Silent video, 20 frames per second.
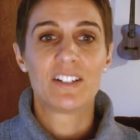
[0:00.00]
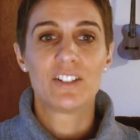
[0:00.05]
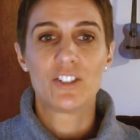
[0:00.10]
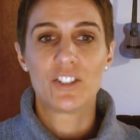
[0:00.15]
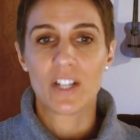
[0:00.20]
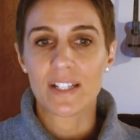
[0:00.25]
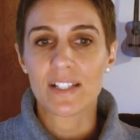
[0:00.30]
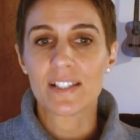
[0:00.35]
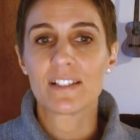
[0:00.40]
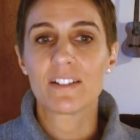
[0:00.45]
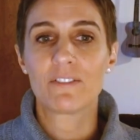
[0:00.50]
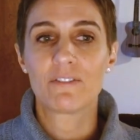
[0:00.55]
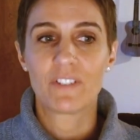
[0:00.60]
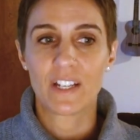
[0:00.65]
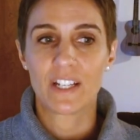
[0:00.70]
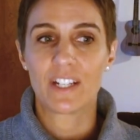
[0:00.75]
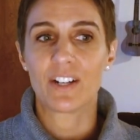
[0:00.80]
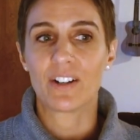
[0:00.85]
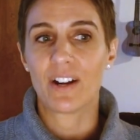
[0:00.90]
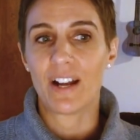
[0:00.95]
just to
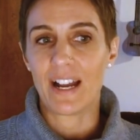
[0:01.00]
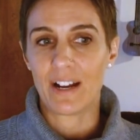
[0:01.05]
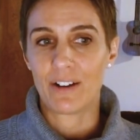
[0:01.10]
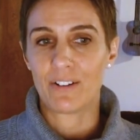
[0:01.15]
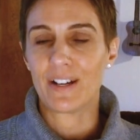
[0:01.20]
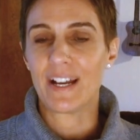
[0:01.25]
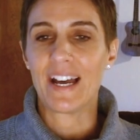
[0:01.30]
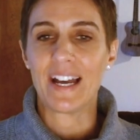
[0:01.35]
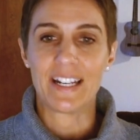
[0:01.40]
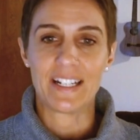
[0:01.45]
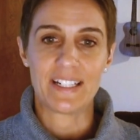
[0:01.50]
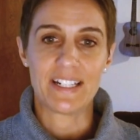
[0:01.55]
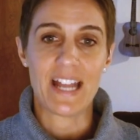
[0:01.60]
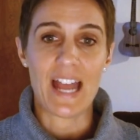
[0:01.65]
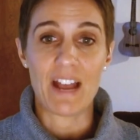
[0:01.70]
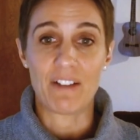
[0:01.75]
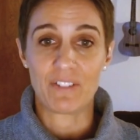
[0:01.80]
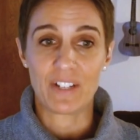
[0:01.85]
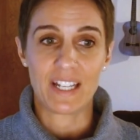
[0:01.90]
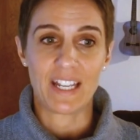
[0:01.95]
figure out how to
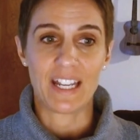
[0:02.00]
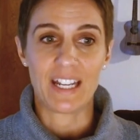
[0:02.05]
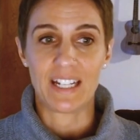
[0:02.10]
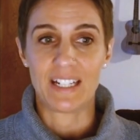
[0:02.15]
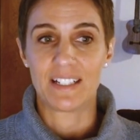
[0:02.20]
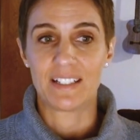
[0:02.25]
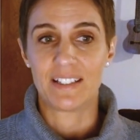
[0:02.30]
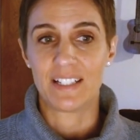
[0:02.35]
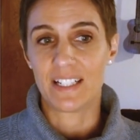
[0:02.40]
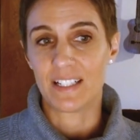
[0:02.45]
navigate